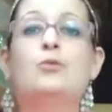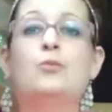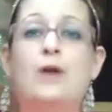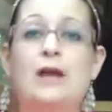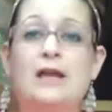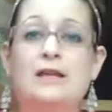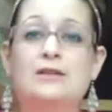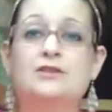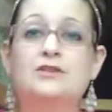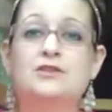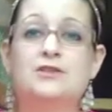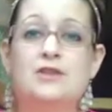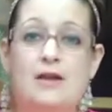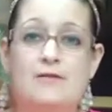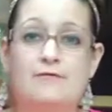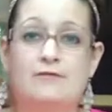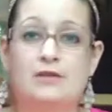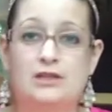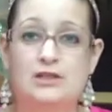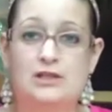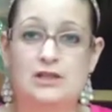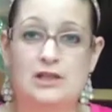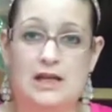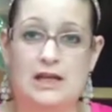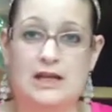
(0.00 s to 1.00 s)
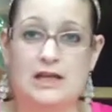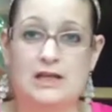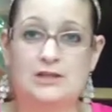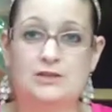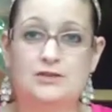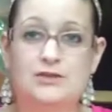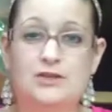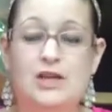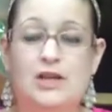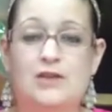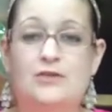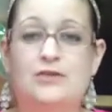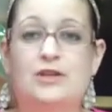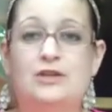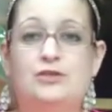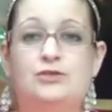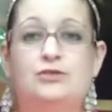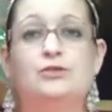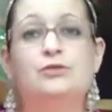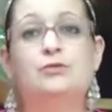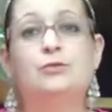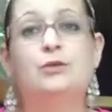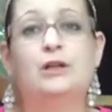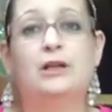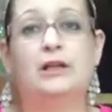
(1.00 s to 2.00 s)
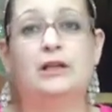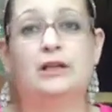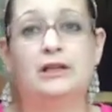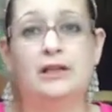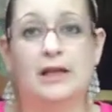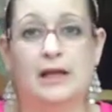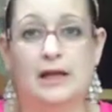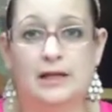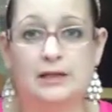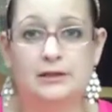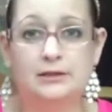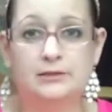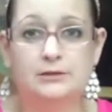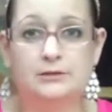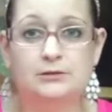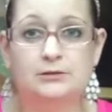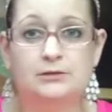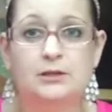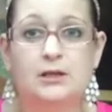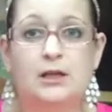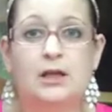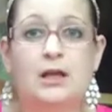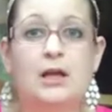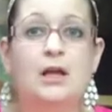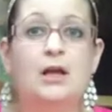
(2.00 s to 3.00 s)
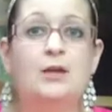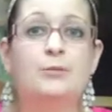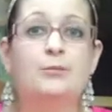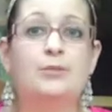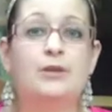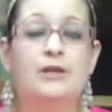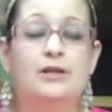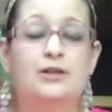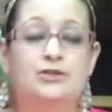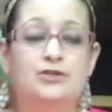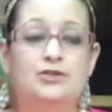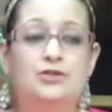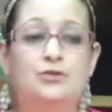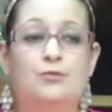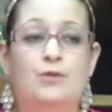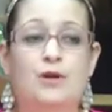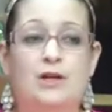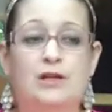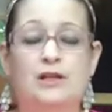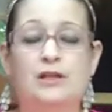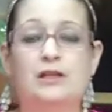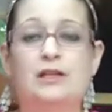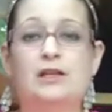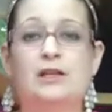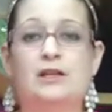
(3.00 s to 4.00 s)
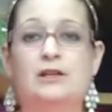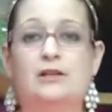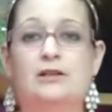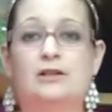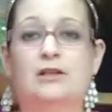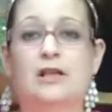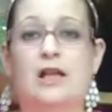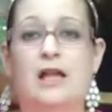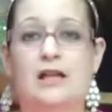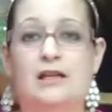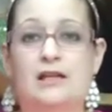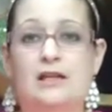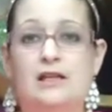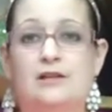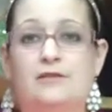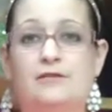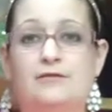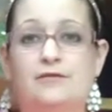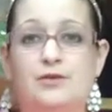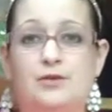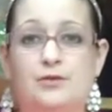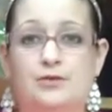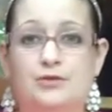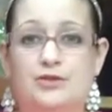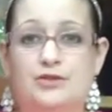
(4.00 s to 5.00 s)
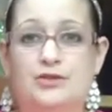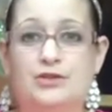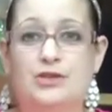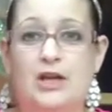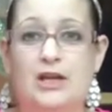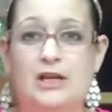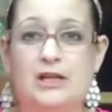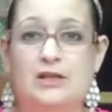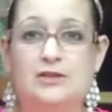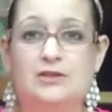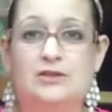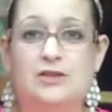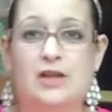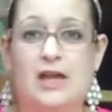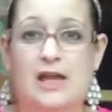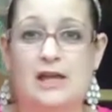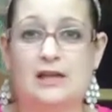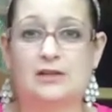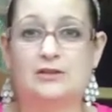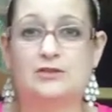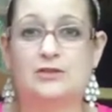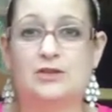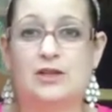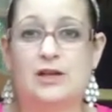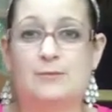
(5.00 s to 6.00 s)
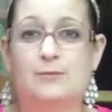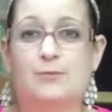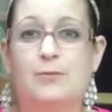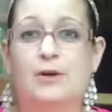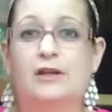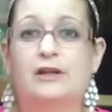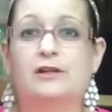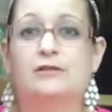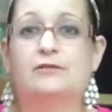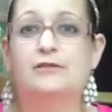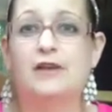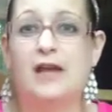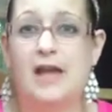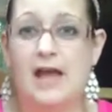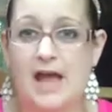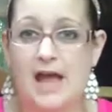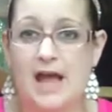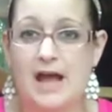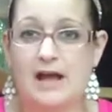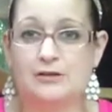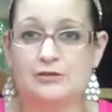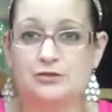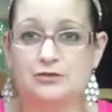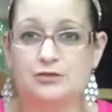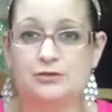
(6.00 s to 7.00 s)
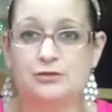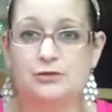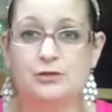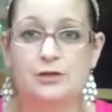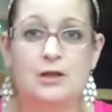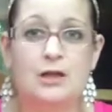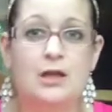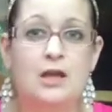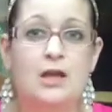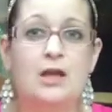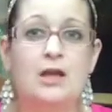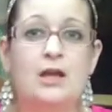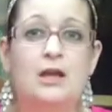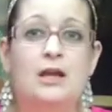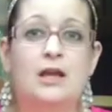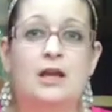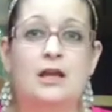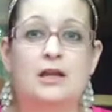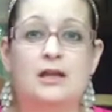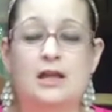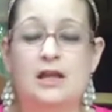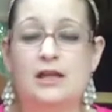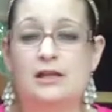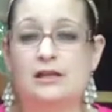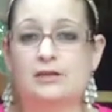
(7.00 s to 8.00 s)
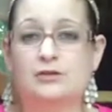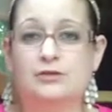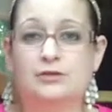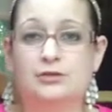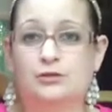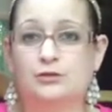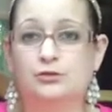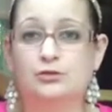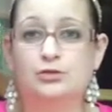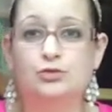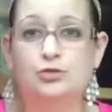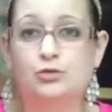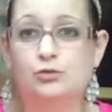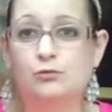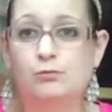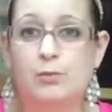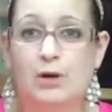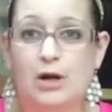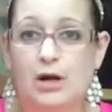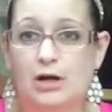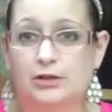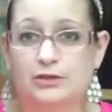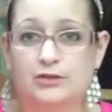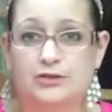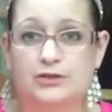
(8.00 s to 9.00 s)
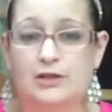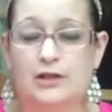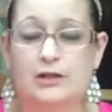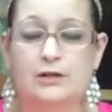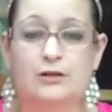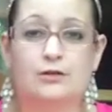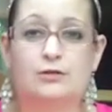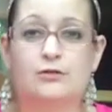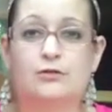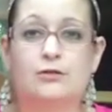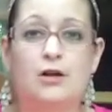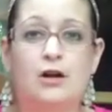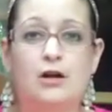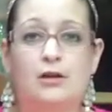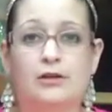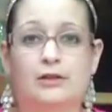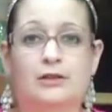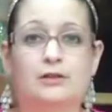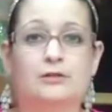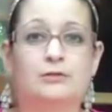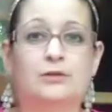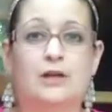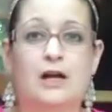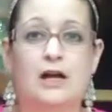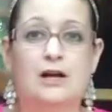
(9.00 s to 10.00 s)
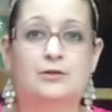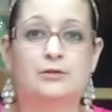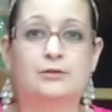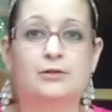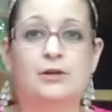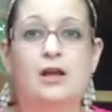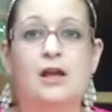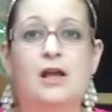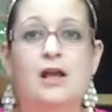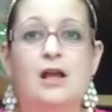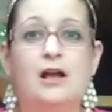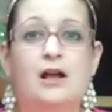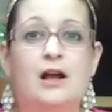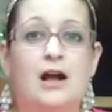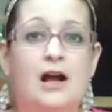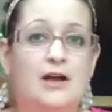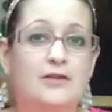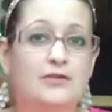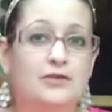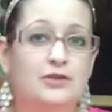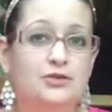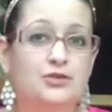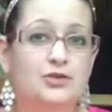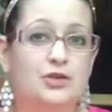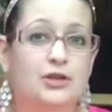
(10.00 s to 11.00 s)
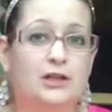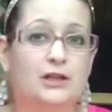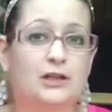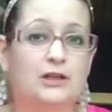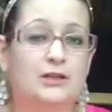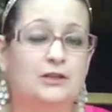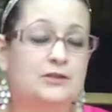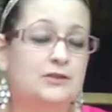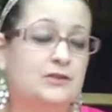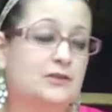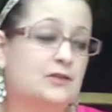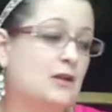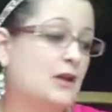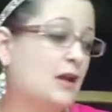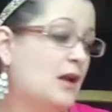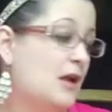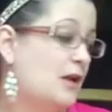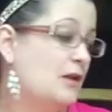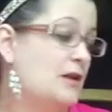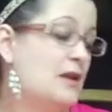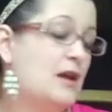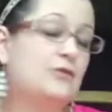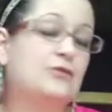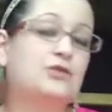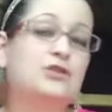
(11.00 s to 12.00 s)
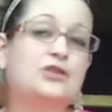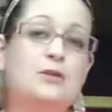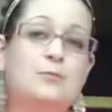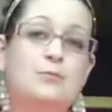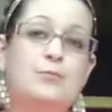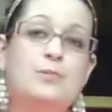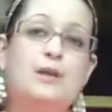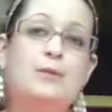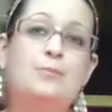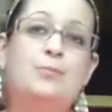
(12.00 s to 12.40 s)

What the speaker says: Wait 7 days and then do it again, because you want to kill any of those lice eggs that might have hatched and any little new bugs that are crawling around on the chickens. Now, some